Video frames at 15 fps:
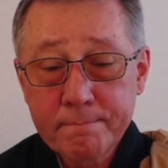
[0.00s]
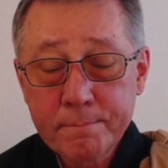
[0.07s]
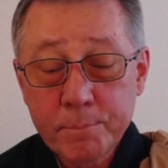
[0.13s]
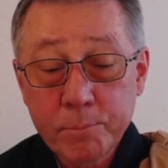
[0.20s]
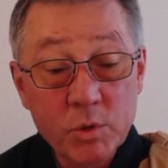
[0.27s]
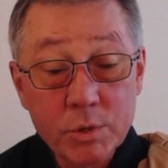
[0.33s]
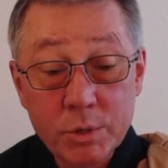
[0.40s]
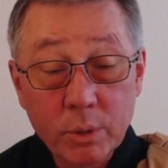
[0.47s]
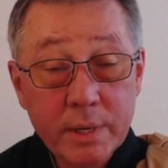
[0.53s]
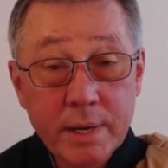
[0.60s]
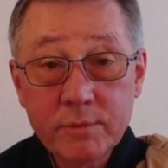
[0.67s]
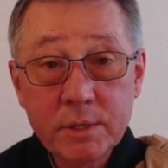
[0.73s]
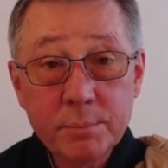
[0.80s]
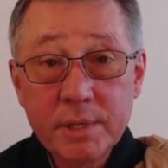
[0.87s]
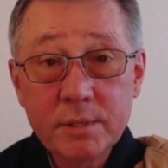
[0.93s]
You don't have
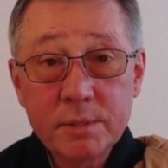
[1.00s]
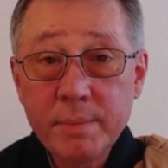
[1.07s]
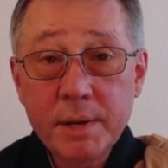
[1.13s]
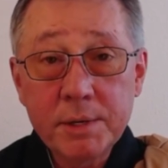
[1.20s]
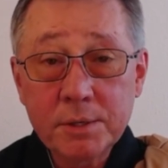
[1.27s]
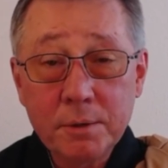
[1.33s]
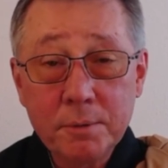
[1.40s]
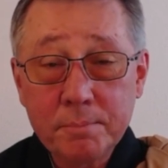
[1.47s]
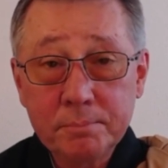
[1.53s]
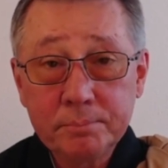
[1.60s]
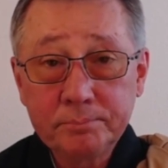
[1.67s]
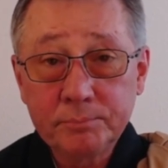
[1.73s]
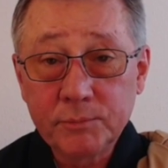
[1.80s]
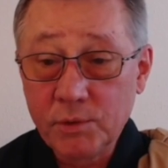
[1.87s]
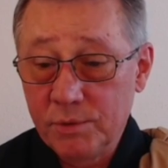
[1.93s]
to be special.
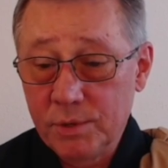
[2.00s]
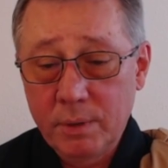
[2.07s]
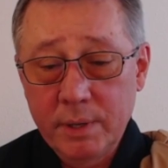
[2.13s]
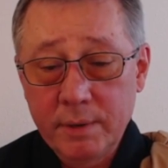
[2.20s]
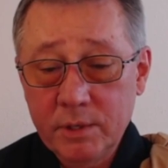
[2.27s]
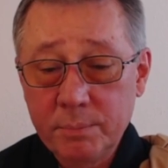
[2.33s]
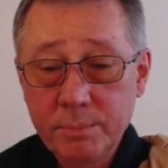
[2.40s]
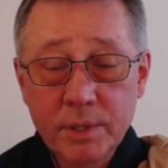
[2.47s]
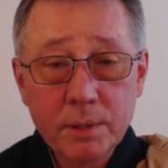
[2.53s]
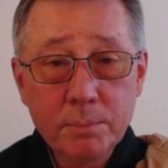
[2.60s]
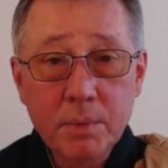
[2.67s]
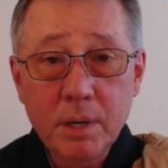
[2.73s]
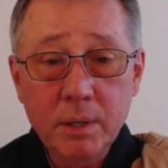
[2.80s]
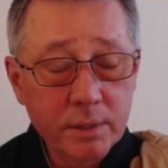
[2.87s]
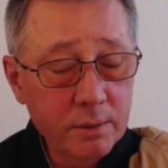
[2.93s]
You don't have to be a monk.